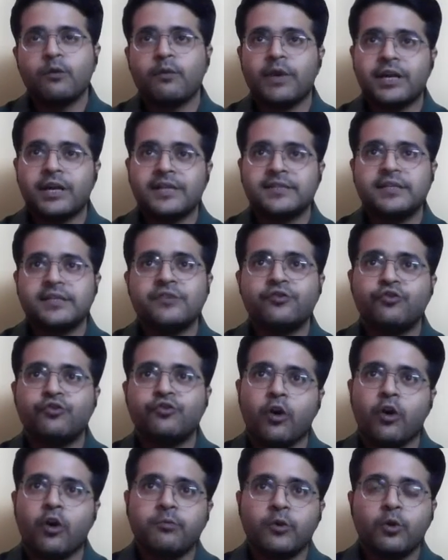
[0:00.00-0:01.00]
Whereas in
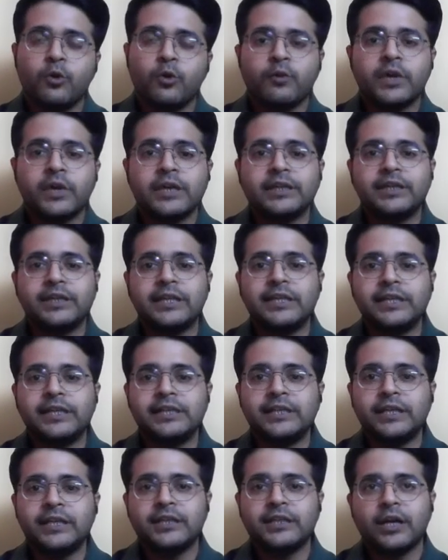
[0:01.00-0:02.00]
drop, we are
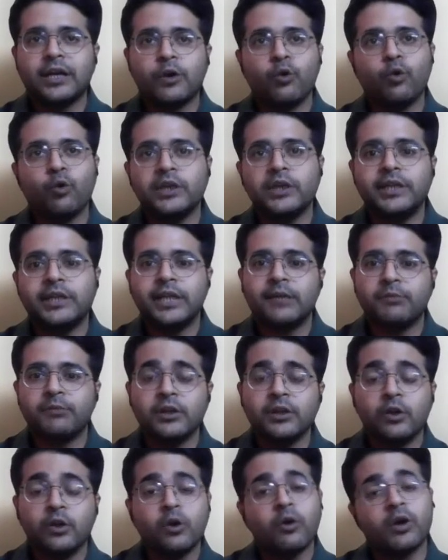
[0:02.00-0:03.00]
deleting the whole
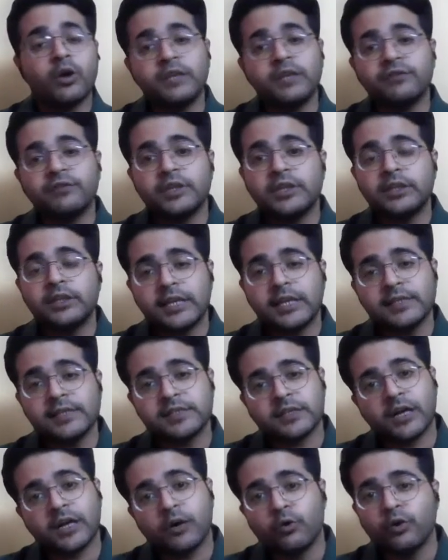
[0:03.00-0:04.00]
table, or even in
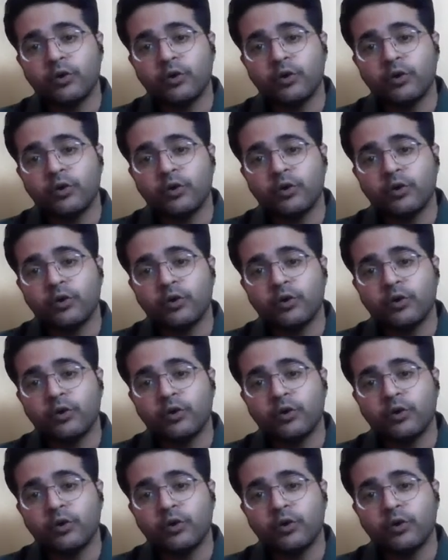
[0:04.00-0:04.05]
case a